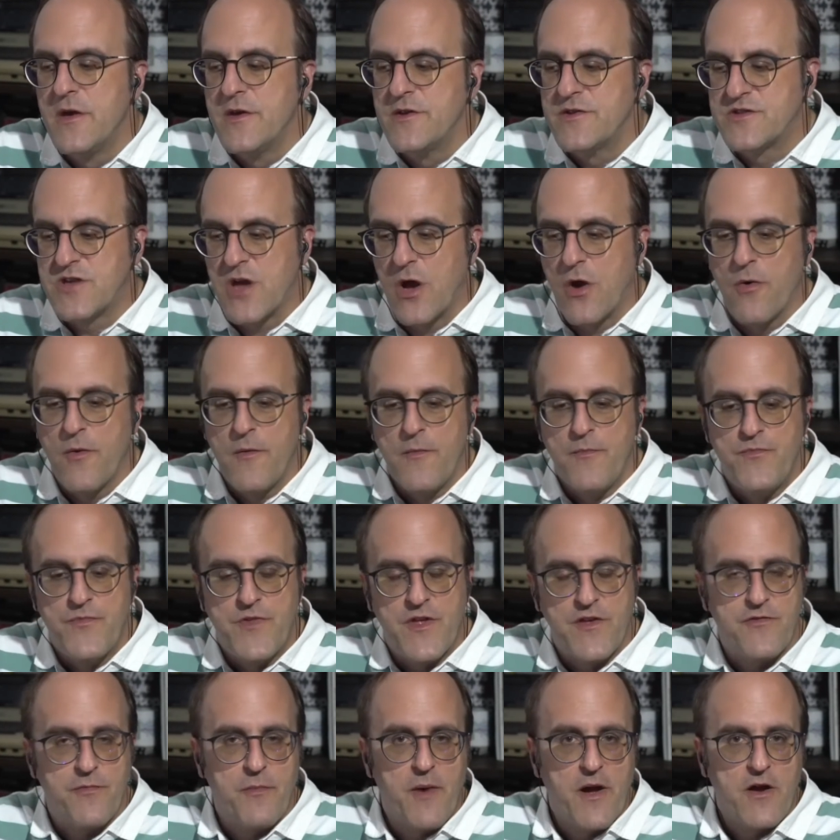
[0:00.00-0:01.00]
So
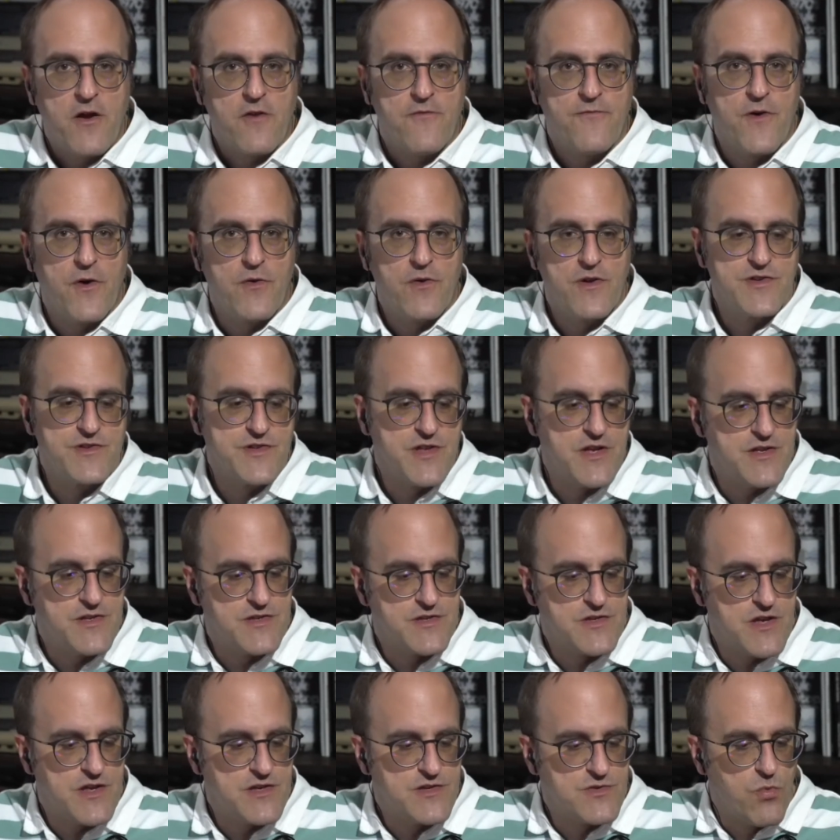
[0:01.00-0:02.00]
this microphone
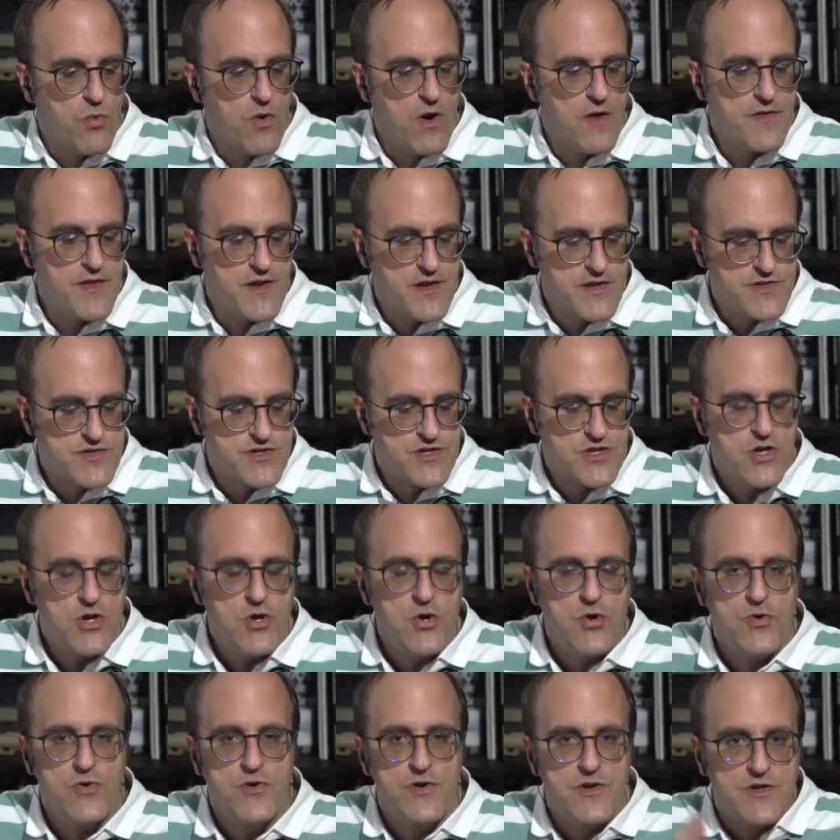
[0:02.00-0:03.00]
is one that is
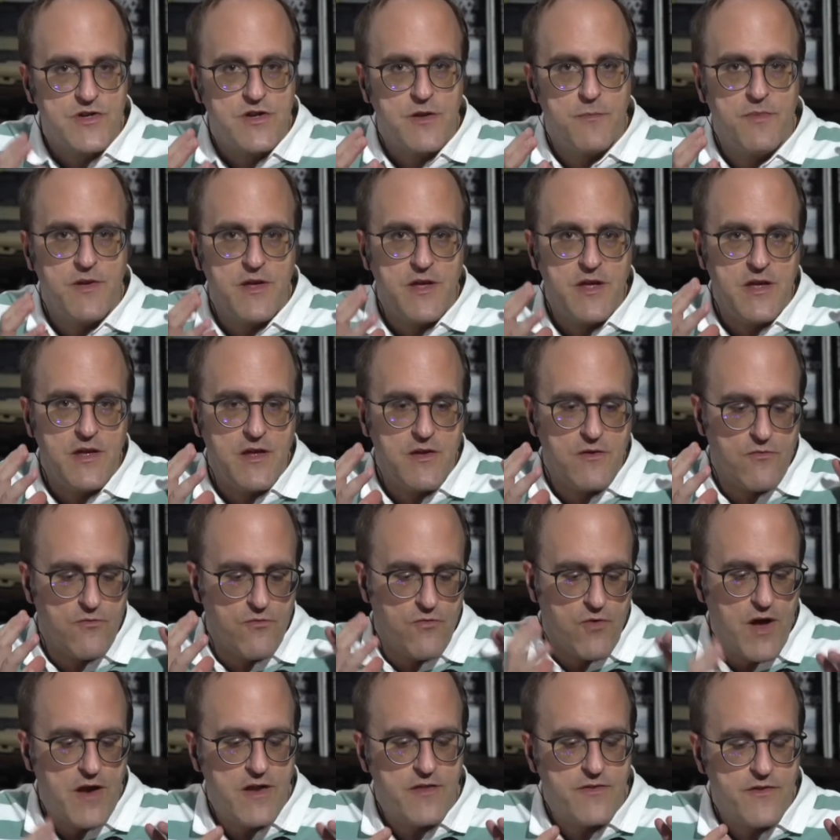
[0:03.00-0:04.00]
tuned to be
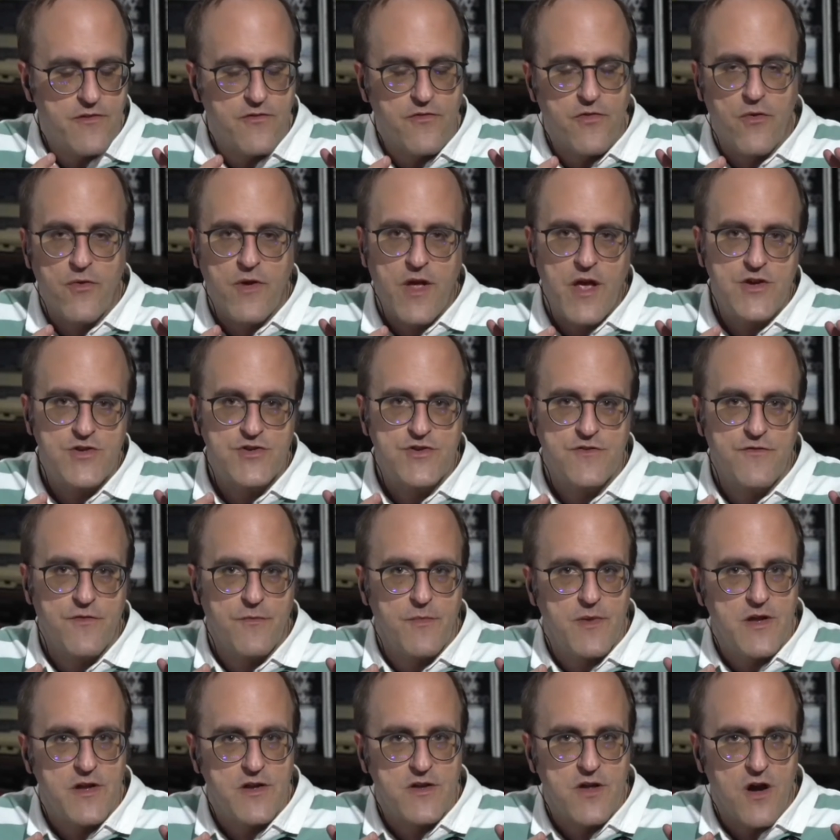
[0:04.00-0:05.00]
right at this location for
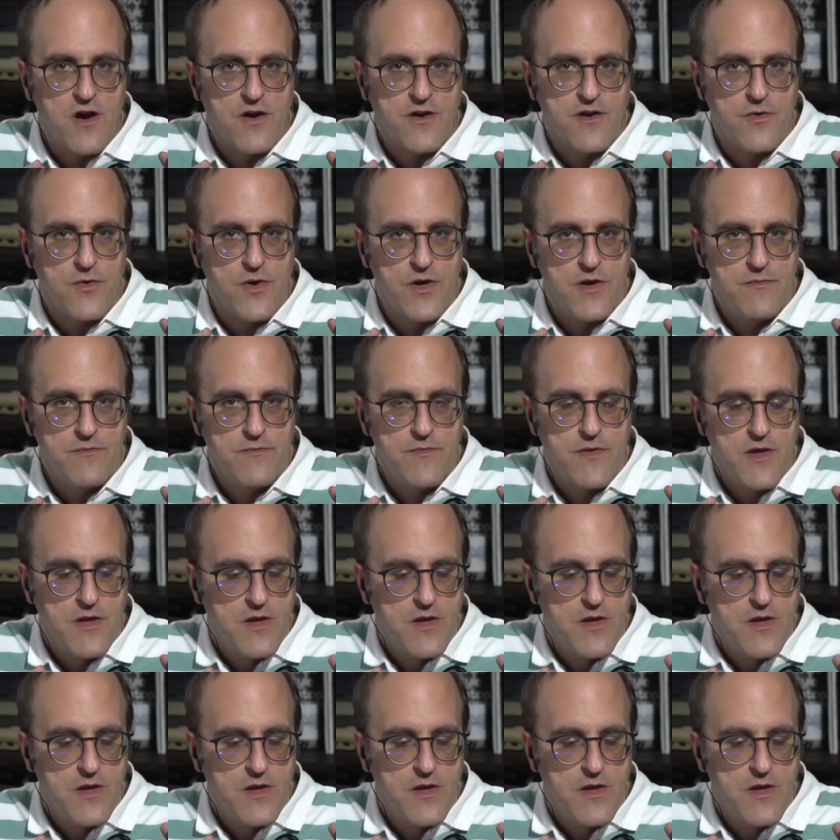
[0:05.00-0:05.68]
me to talk to it.